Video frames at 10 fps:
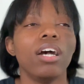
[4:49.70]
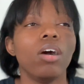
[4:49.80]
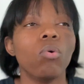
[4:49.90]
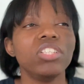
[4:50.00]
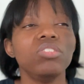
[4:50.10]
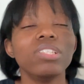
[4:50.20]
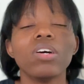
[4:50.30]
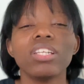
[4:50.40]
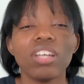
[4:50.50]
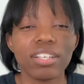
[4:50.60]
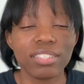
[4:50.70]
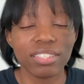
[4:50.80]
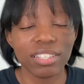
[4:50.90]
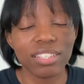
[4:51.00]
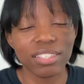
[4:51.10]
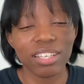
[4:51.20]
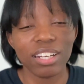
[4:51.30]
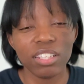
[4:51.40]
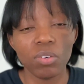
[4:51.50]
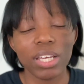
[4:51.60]
What you know a narcissist is
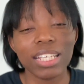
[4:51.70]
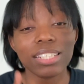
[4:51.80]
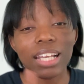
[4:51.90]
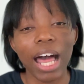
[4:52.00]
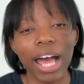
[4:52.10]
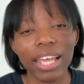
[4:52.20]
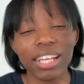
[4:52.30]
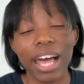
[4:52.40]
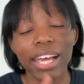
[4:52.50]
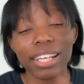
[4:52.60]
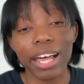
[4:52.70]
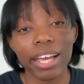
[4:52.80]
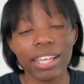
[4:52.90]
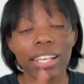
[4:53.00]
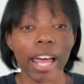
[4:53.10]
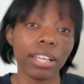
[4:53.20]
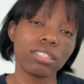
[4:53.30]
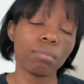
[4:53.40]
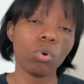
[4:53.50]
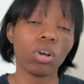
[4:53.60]
gonna do is lie, lie, lie, lie
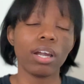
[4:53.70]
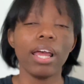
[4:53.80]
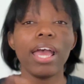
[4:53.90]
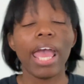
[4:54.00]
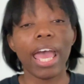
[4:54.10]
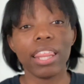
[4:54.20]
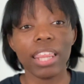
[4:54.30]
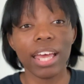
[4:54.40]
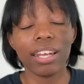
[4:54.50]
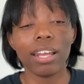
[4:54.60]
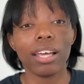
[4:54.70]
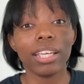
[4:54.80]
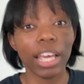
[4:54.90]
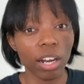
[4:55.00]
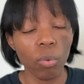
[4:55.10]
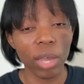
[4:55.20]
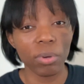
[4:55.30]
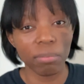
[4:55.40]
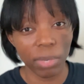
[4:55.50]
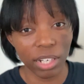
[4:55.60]
some more, and then get away
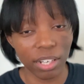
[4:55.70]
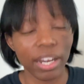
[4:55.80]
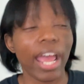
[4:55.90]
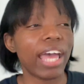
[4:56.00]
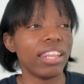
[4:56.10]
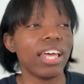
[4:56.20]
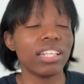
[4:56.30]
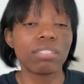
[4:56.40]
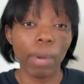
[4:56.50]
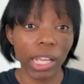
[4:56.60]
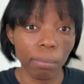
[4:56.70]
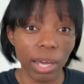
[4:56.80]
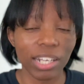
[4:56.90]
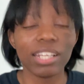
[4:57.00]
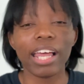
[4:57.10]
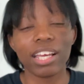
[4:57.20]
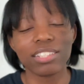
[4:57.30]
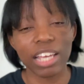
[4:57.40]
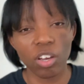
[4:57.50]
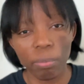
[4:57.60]
with murder and then smile about it like a
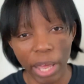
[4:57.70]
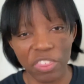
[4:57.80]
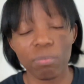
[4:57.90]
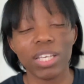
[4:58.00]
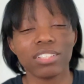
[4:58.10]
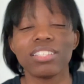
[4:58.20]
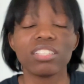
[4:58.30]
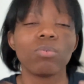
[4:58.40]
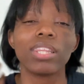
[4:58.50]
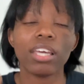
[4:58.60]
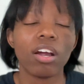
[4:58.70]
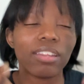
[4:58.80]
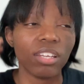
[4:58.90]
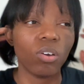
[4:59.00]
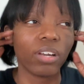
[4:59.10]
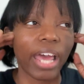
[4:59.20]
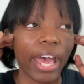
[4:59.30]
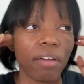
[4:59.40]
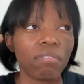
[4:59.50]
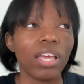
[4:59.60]
psychopath, because that's what they are. They don't
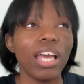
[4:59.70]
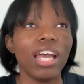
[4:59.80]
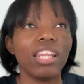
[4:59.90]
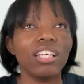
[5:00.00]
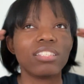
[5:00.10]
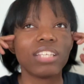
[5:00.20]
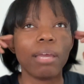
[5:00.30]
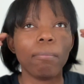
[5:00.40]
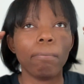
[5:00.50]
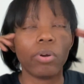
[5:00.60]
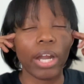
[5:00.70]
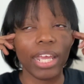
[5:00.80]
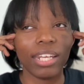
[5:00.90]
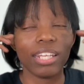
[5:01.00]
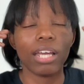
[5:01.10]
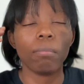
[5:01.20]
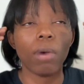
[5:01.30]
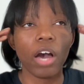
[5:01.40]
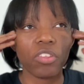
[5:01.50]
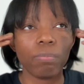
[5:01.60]
have the same brain that
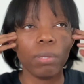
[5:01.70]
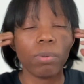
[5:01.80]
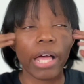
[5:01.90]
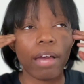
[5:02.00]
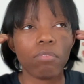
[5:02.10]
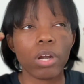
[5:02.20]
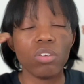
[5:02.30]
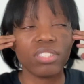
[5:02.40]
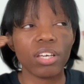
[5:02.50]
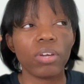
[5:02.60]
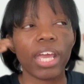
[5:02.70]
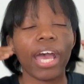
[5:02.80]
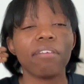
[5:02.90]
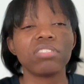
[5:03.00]
other people have, where you say, okay, I have